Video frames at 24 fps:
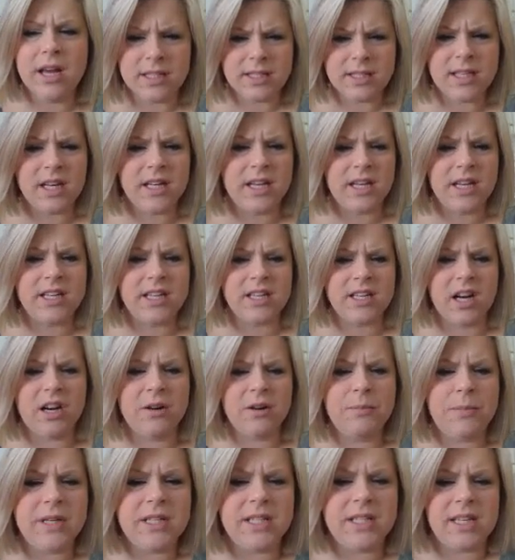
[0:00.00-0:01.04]
"Sunday's our
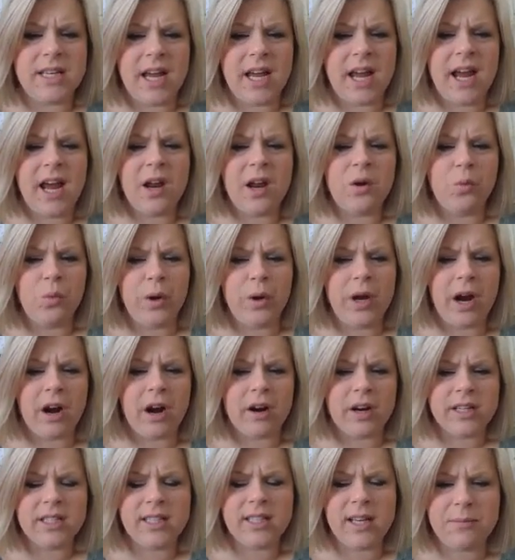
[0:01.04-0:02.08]
busy day and we
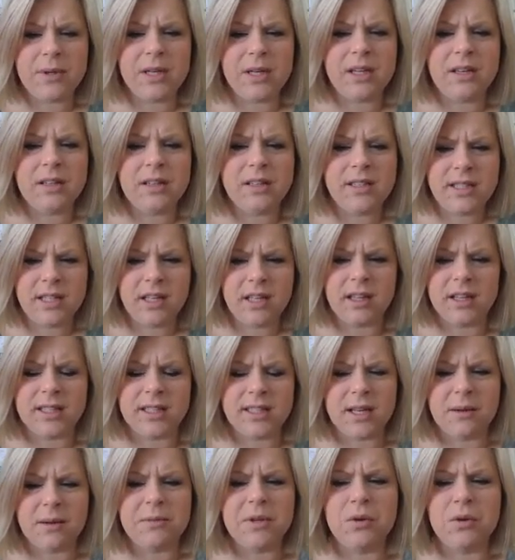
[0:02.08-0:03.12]
are accepting still
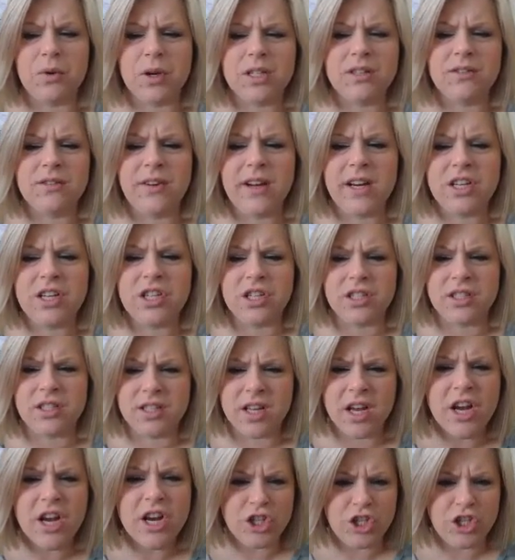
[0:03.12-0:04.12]
accepting reservations.